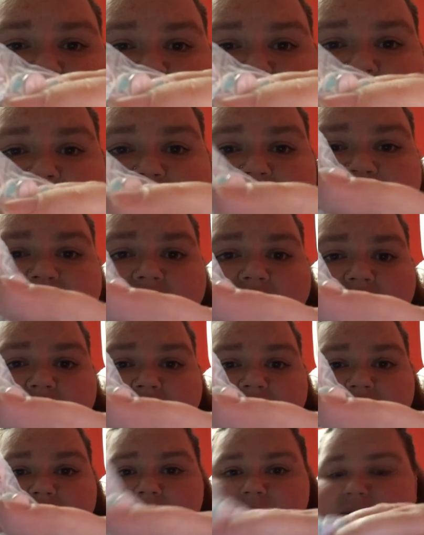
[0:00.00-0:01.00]
damn
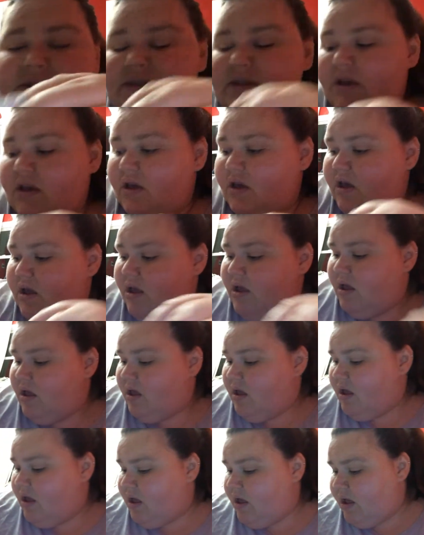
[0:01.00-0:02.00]
charms.
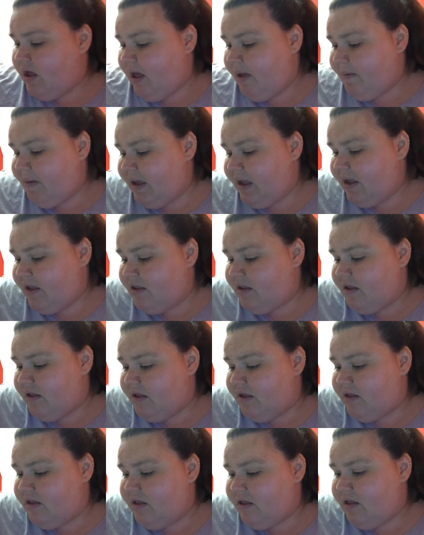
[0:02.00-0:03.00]
I mean,
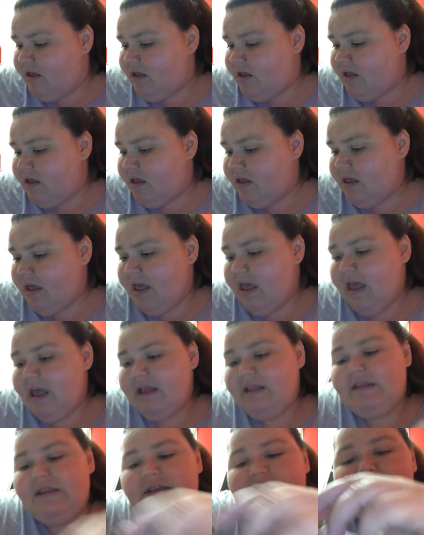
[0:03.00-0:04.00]

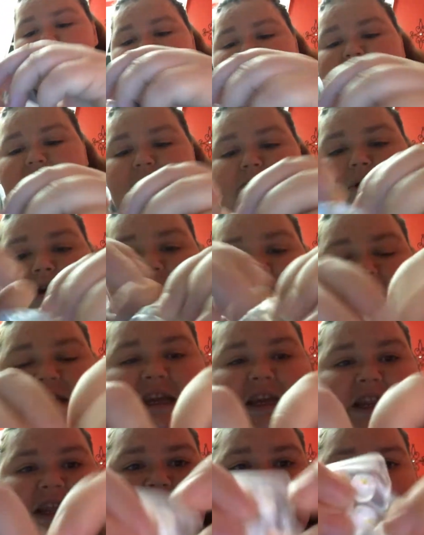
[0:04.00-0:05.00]
this was a
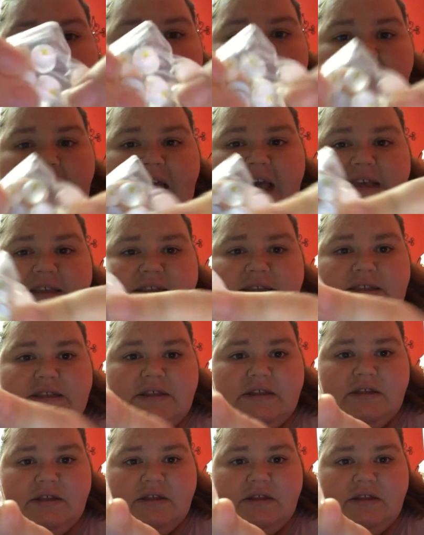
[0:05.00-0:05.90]
martini glass.